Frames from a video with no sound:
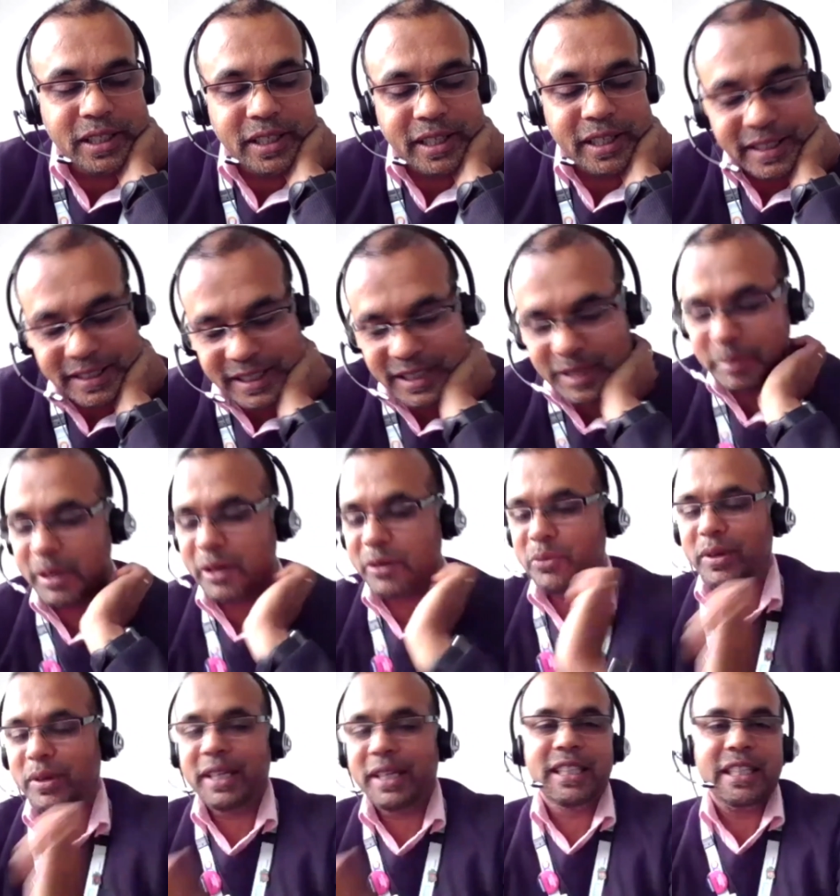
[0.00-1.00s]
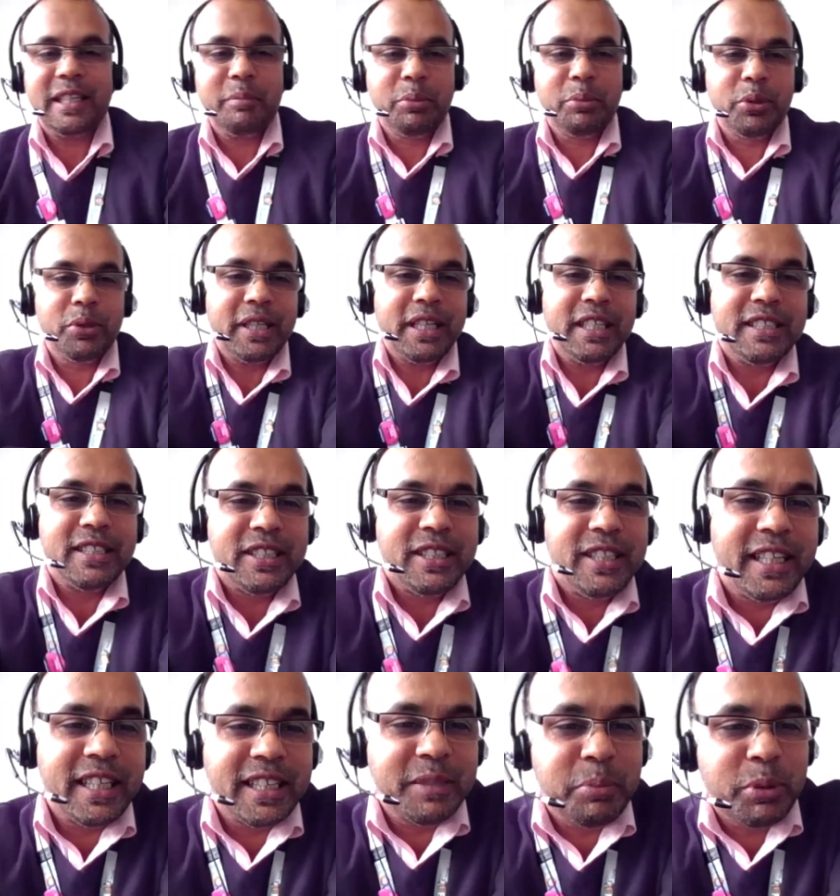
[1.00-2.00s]
nice thing about writing a book is that you
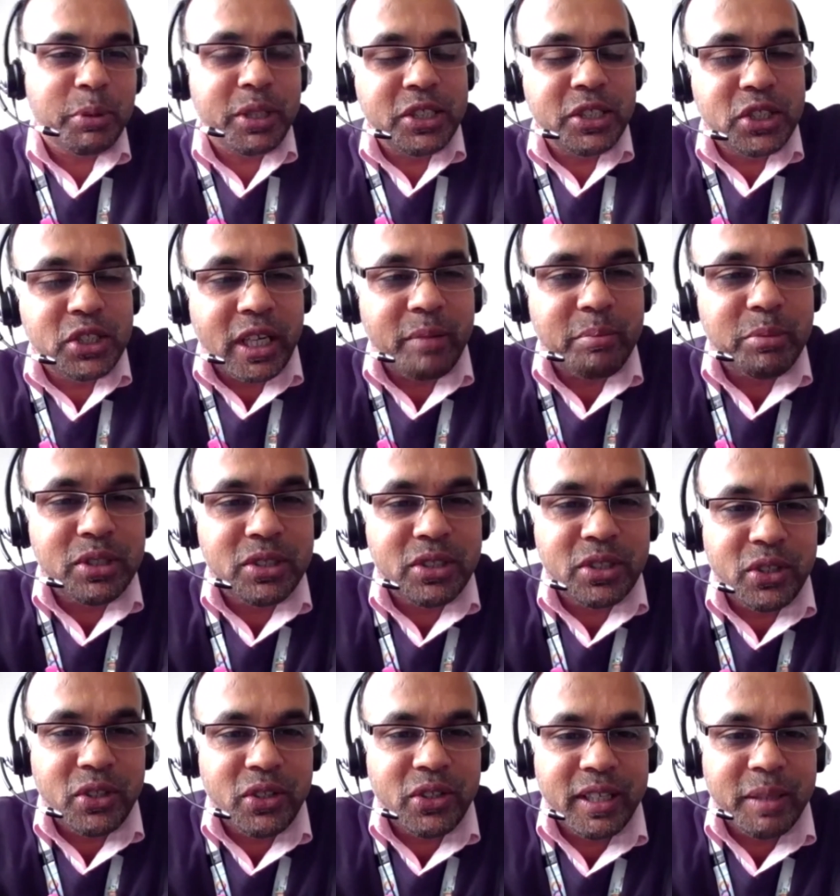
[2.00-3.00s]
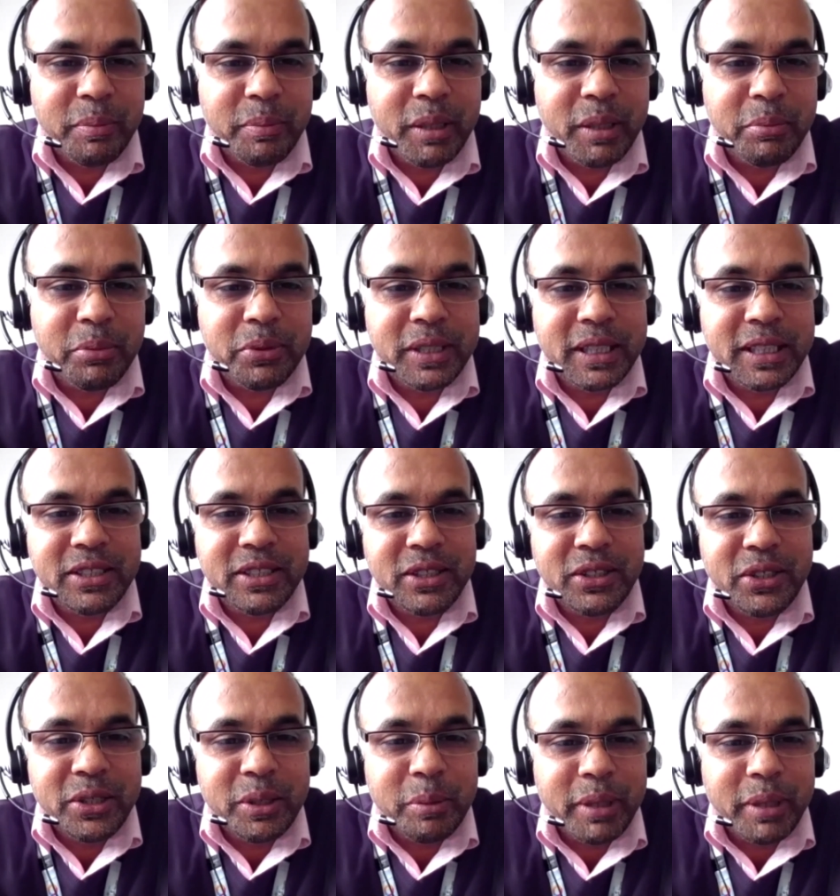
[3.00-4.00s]
get to put in chapters that you think people need to
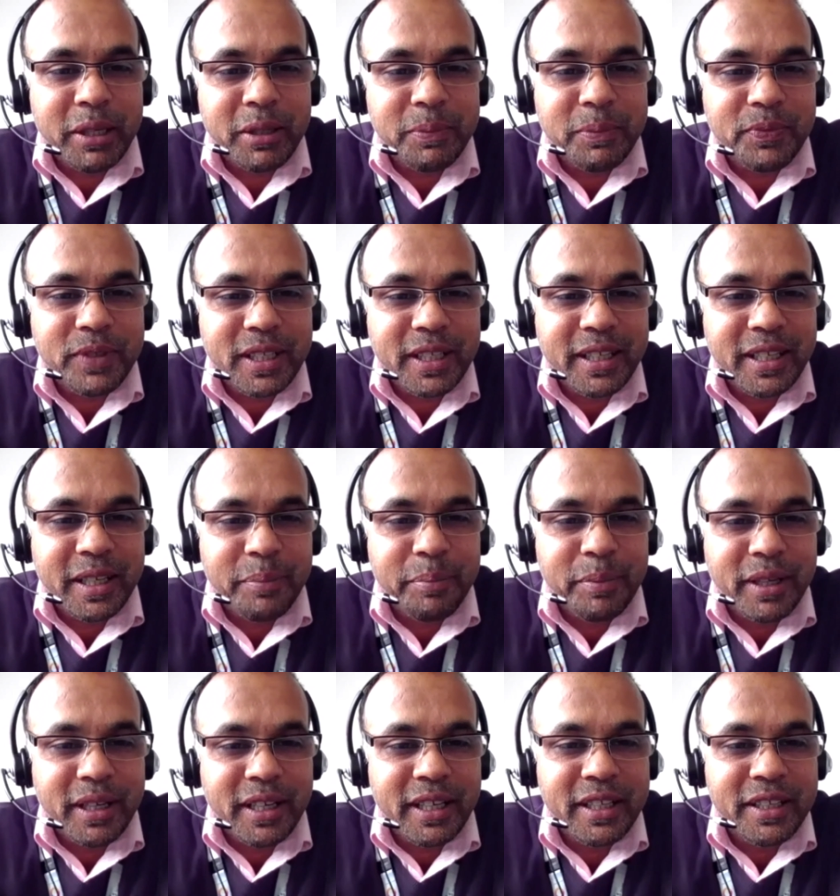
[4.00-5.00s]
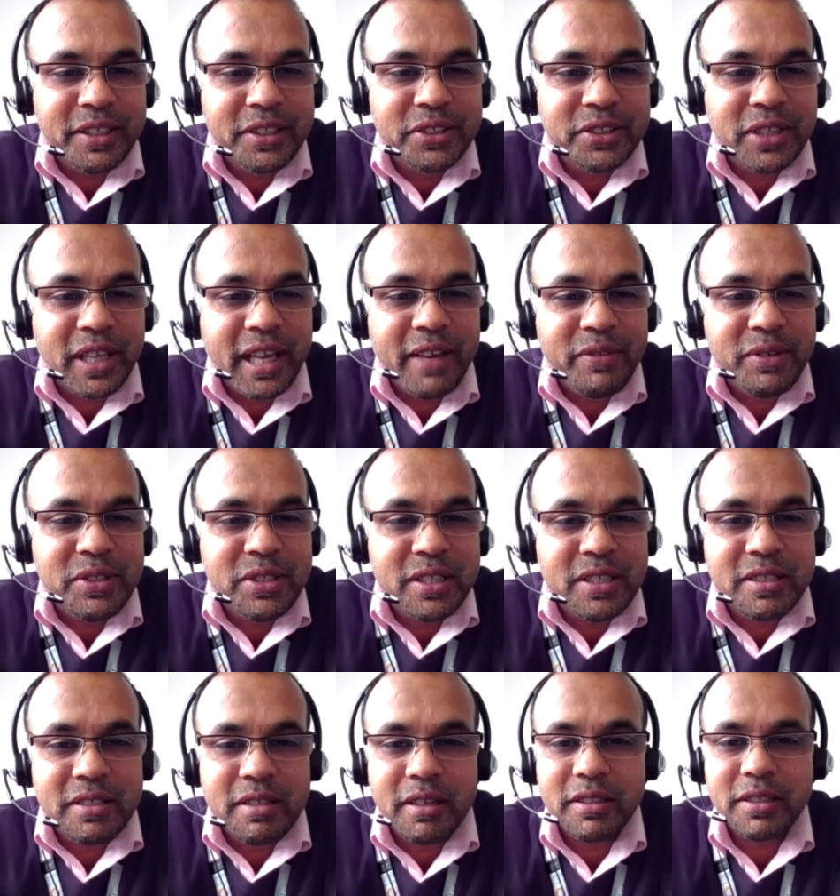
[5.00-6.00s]
learn about. And ever
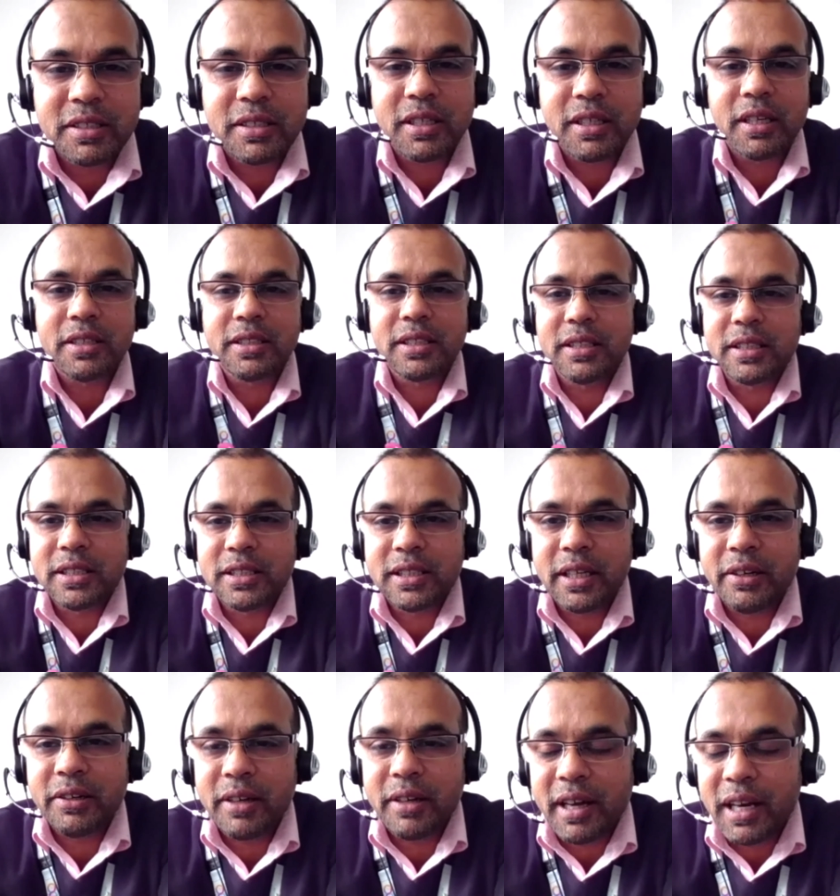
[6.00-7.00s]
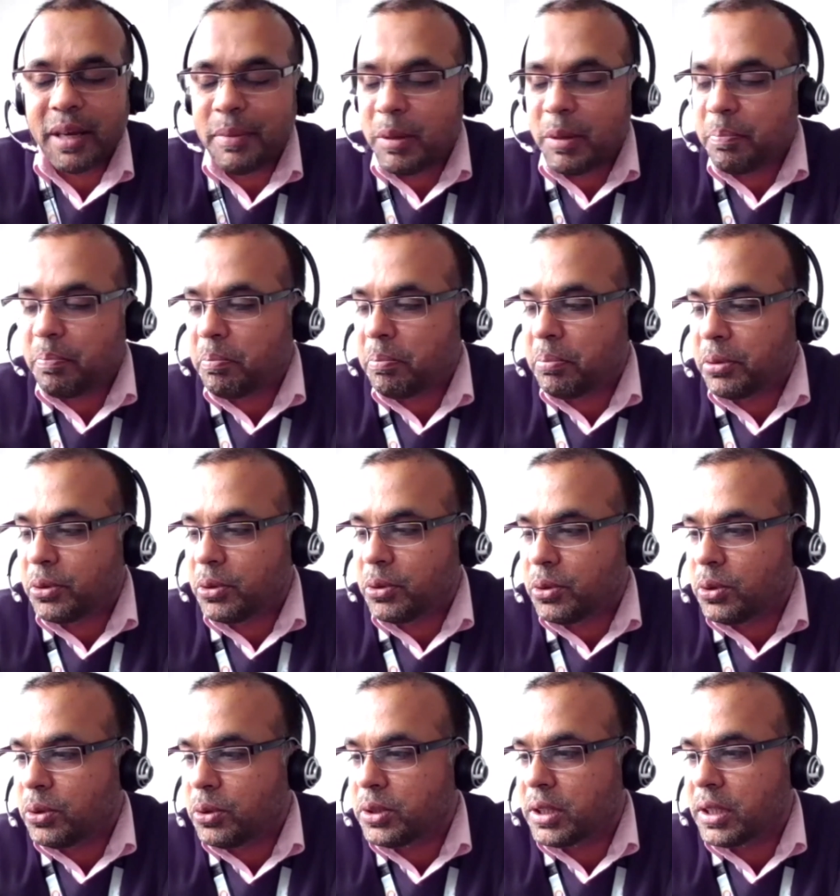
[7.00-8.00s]
since I started in this area, I'm a
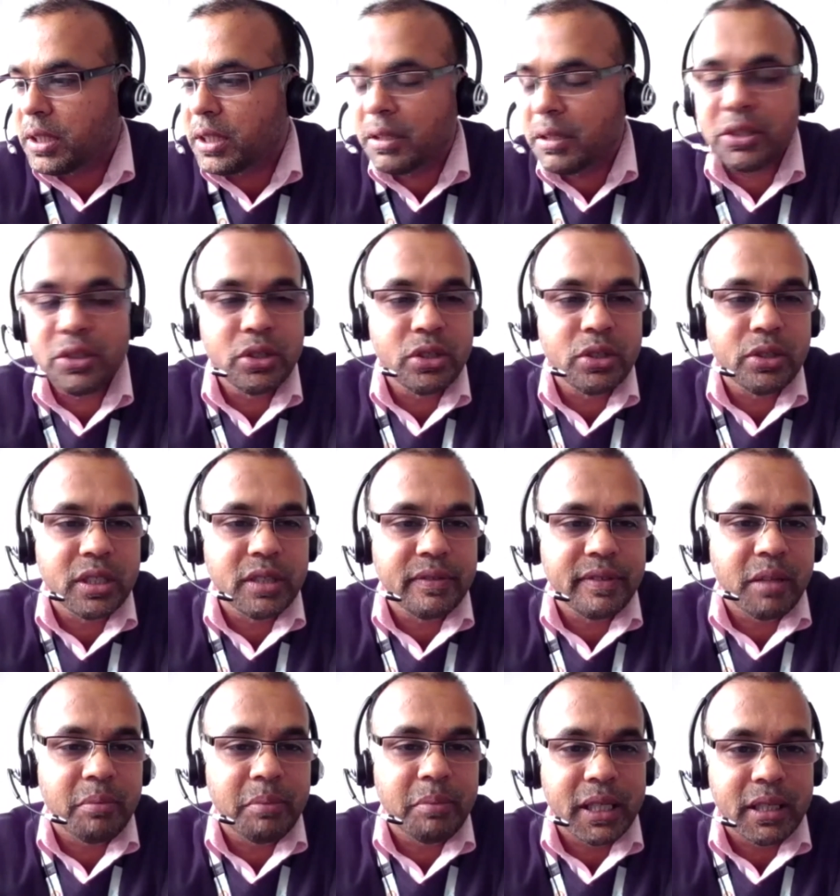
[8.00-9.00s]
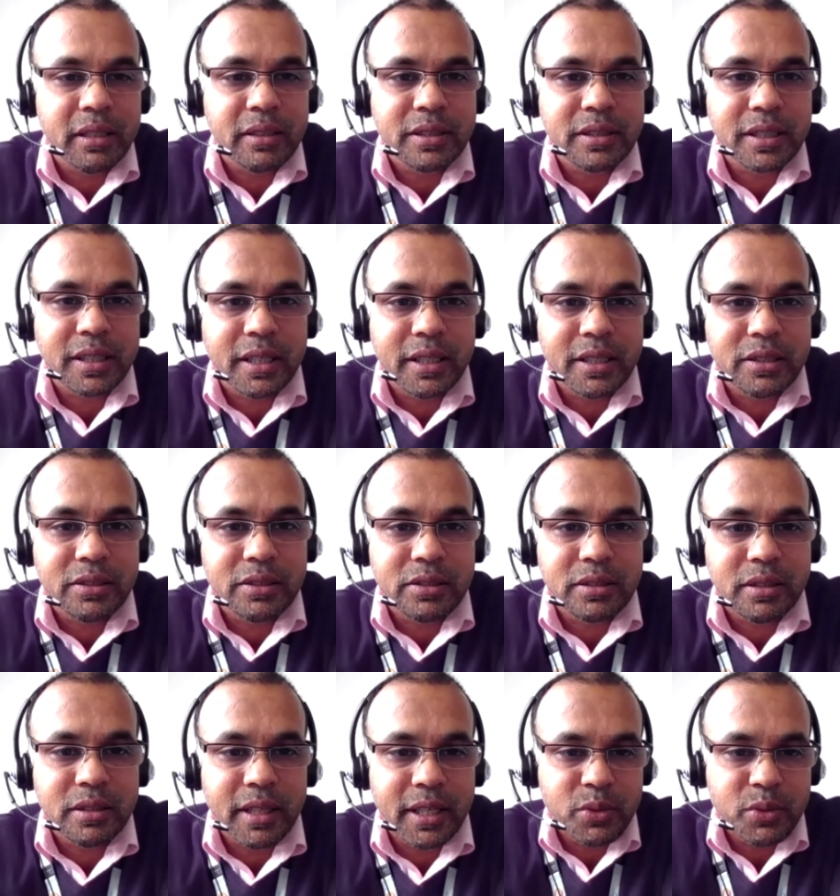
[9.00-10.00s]
broader neurodevelopmental psychiatrist.
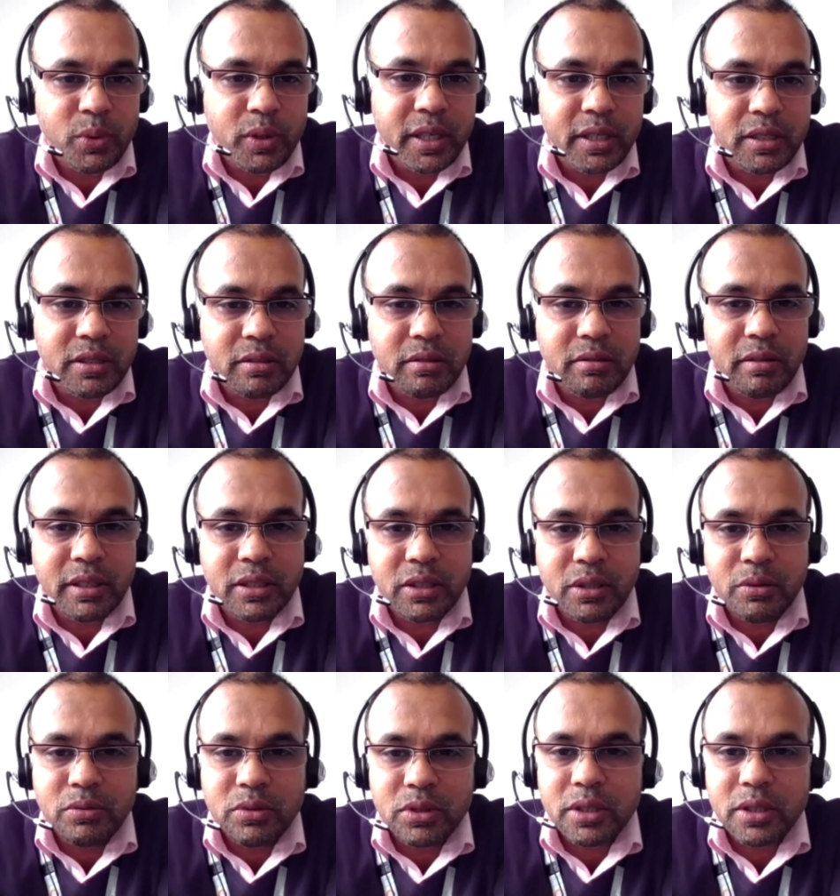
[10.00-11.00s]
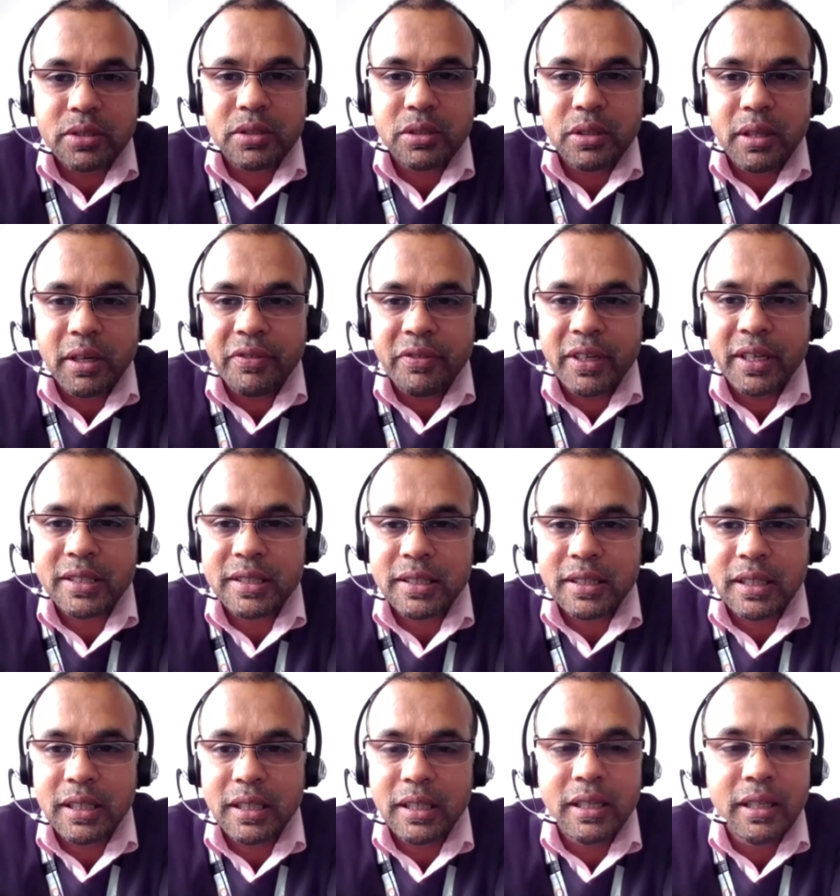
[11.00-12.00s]
So that's what I do. I don't just do
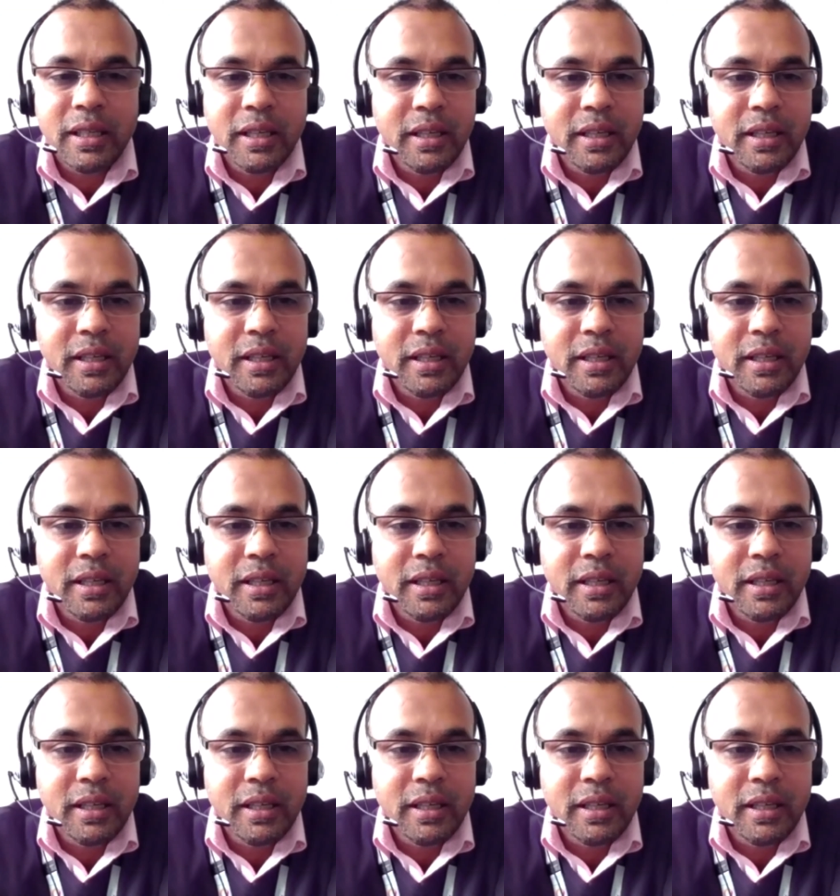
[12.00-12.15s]
FASD.